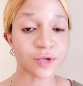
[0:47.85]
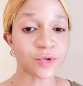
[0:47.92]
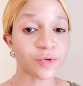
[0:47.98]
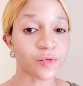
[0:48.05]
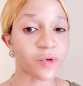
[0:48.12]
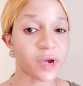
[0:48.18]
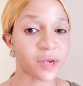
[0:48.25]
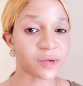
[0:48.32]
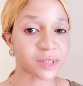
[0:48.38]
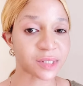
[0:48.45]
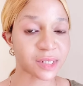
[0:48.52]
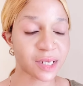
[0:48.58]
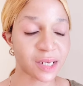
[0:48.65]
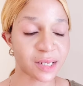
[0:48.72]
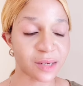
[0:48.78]
You wear your
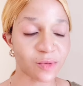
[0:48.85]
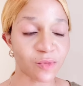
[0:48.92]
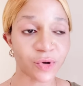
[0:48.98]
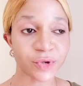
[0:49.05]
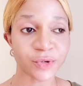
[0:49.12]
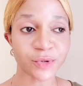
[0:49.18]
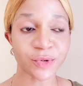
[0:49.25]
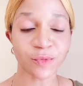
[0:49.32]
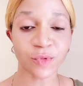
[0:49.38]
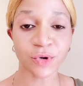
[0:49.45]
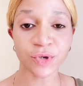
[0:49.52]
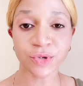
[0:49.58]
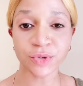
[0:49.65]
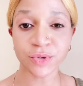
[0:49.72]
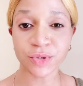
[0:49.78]
skin. What you what
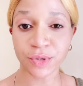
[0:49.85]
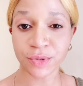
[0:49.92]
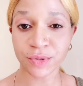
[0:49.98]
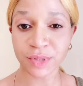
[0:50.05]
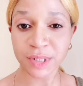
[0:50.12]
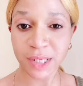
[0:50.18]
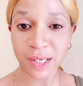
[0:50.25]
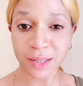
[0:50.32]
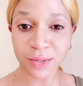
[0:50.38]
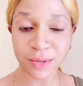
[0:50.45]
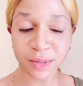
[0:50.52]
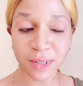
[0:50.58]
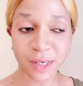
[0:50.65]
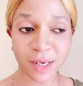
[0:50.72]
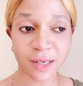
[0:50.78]
you use on your skin
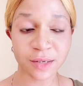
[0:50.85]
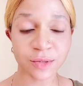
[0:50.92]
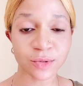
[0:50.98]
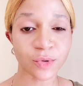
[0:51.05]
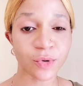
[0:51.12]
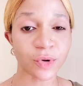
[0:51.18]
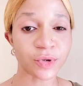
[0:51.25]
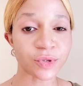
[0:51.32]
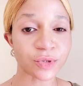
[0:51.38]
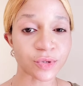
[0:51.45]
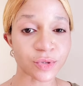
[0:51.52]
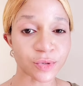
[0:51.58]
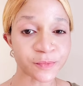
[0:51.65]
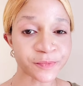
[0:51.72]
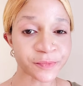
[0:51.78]
today is going
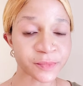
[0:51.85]
to